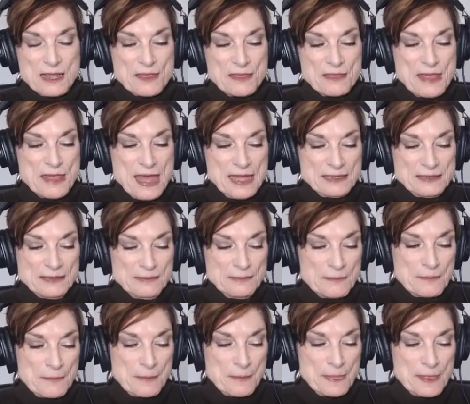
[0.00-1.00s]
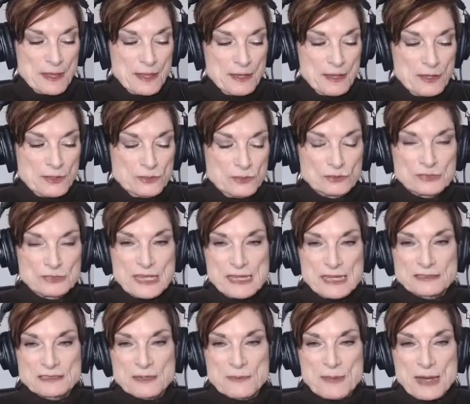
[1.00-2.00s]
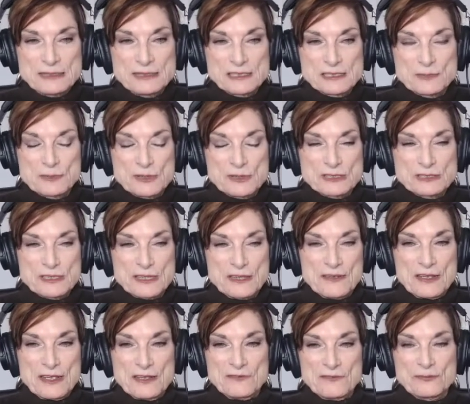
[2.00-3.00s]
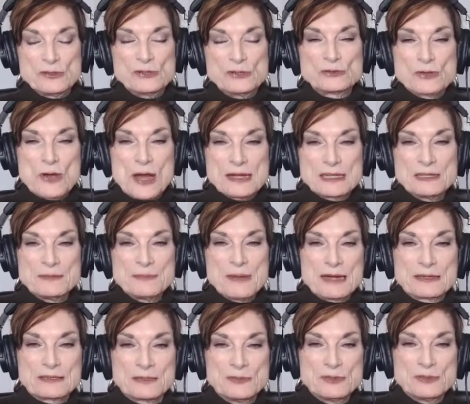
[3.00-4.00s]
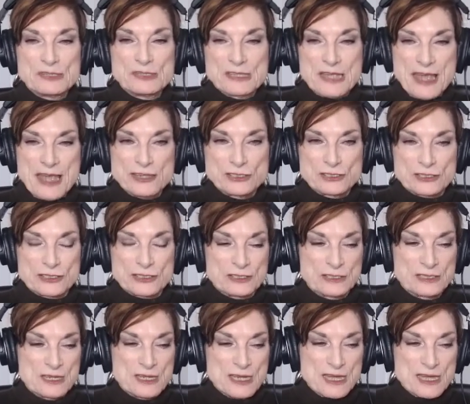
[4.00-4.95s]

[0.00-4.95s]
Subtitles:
then you'll get some ideas. Because when you're talking about communication,